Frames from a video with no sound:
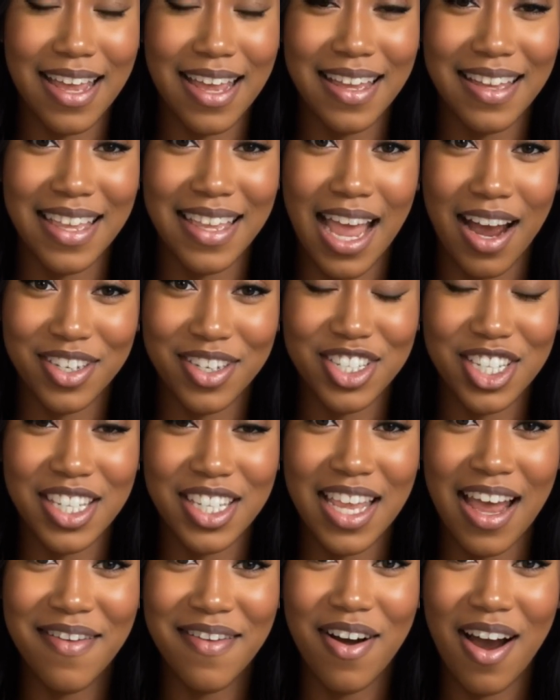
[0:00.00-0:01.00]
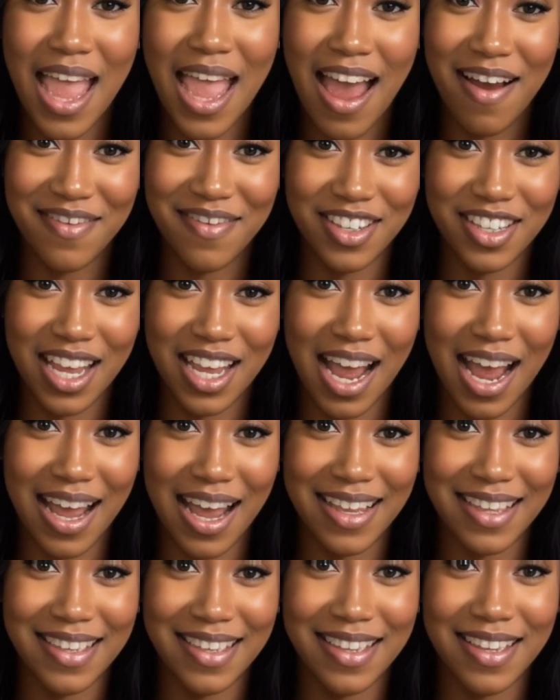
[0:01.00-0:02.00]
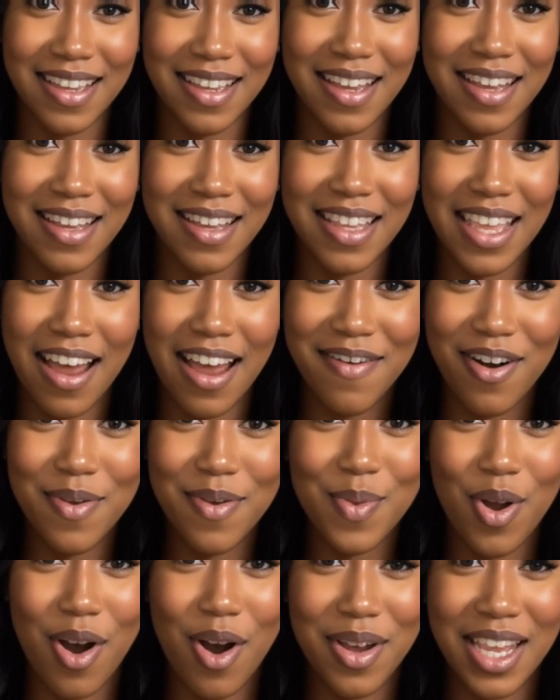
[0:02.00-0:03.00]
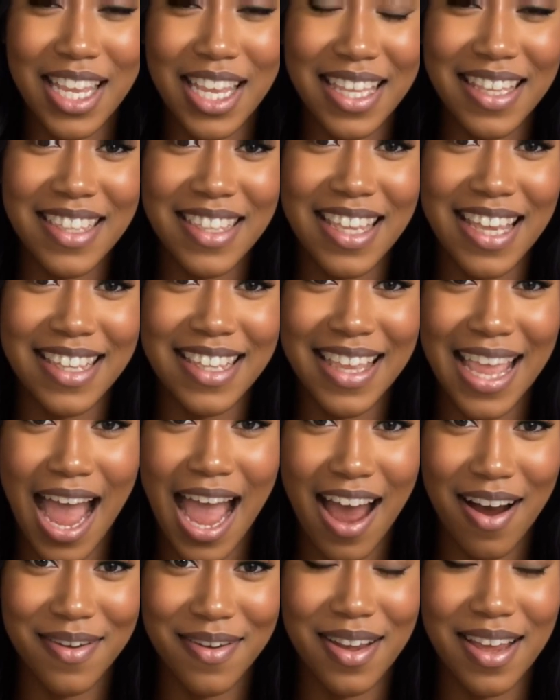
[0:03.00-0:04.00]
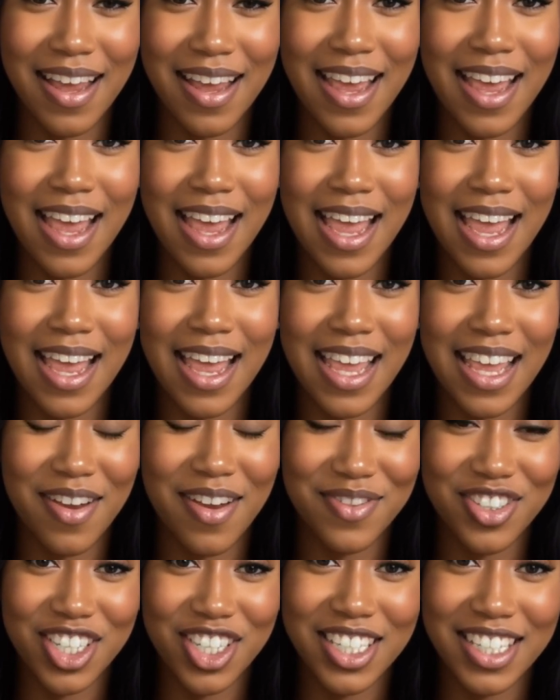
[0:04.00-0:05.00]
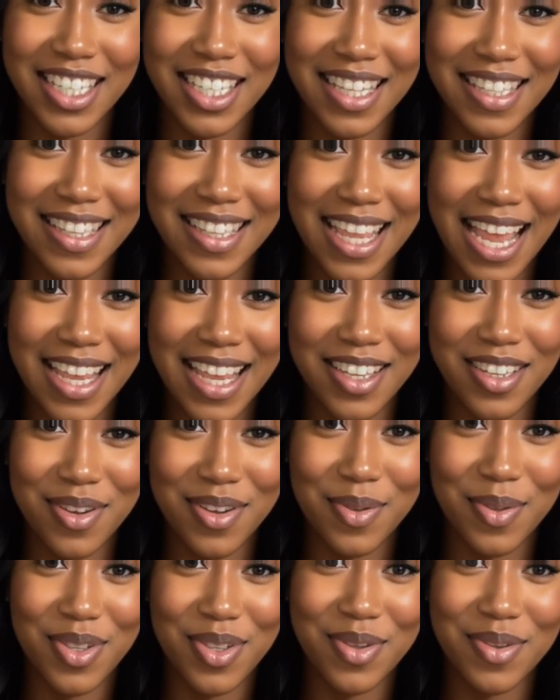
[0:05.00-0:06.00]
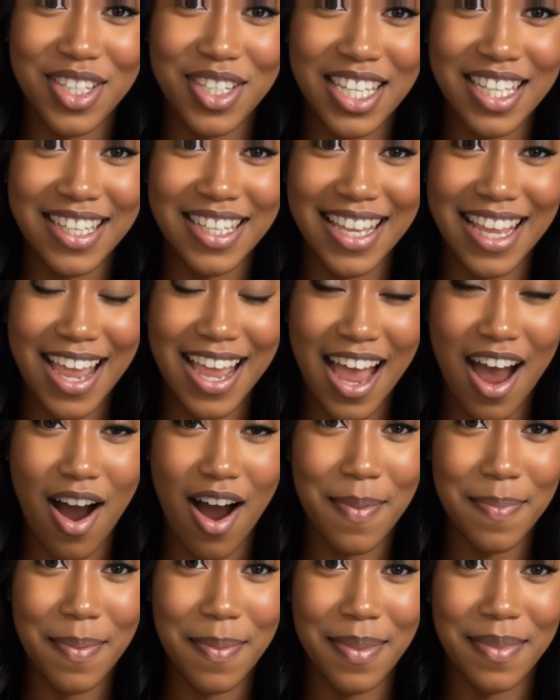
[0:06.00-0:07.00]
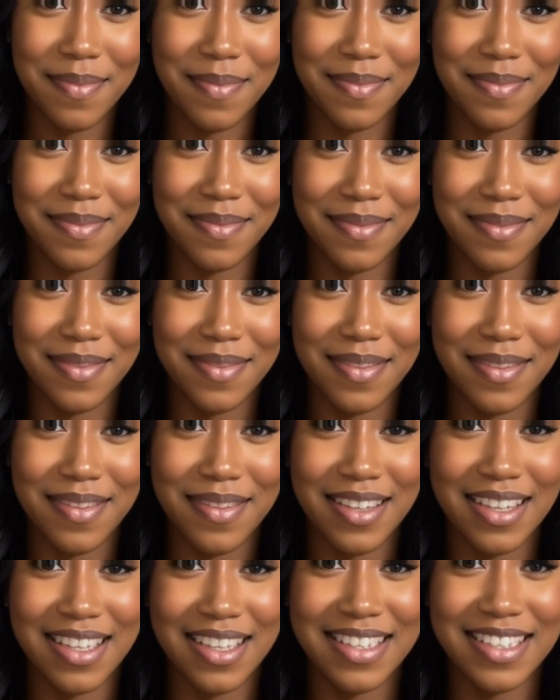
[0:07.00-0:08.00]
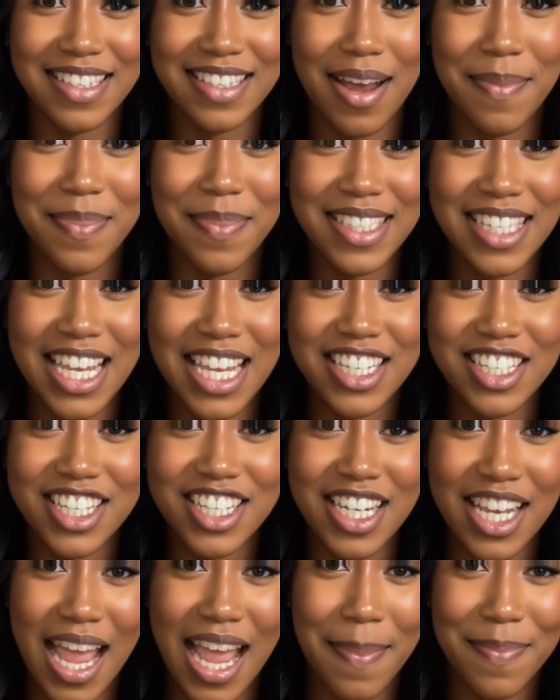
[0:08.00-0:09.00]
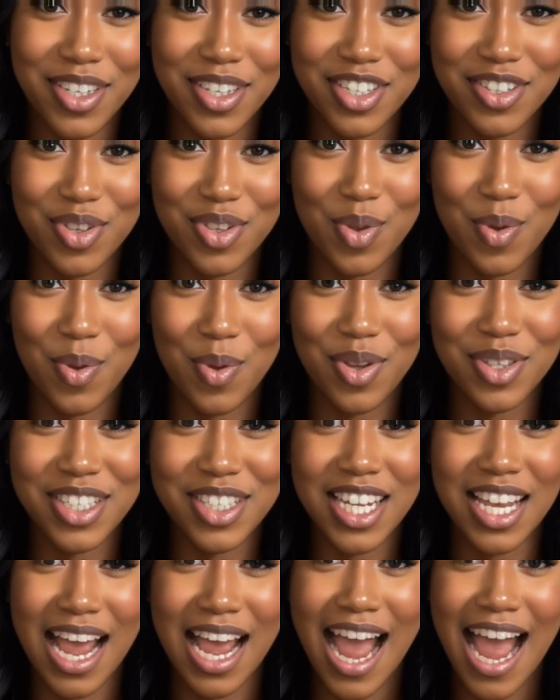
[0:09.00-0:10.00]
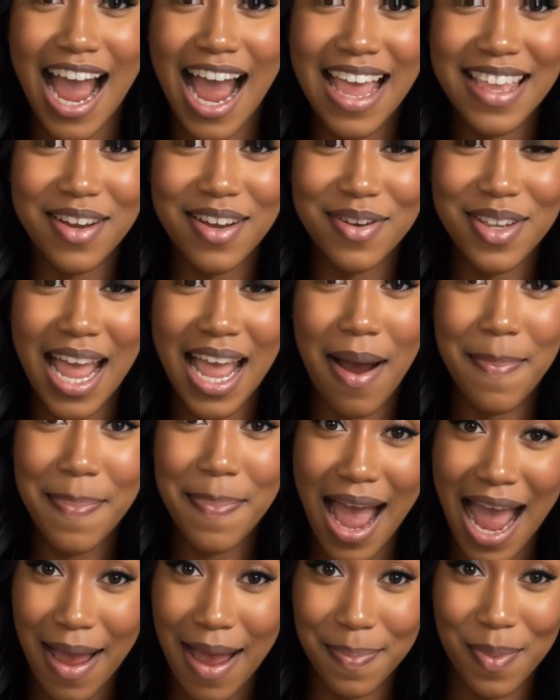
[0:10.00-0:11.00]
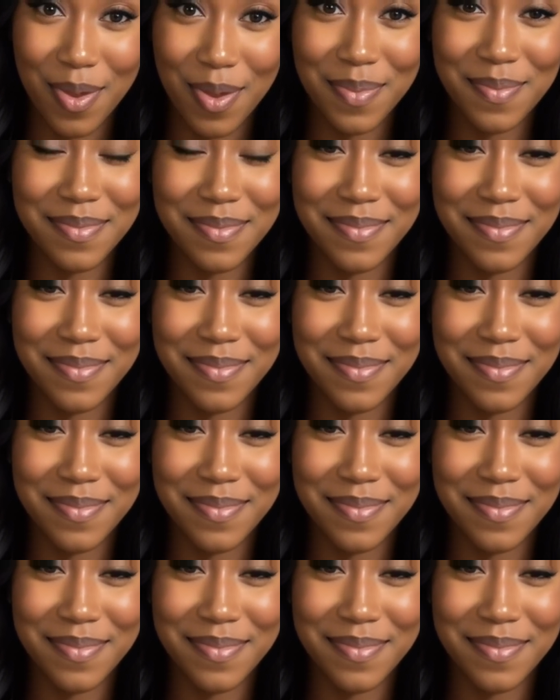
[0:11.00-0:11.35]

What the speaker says: Now, she never advertised, never wrote anything down. If she didn't like you, you didn't get help. Some say she kept her tools in a hollowed-out Bible.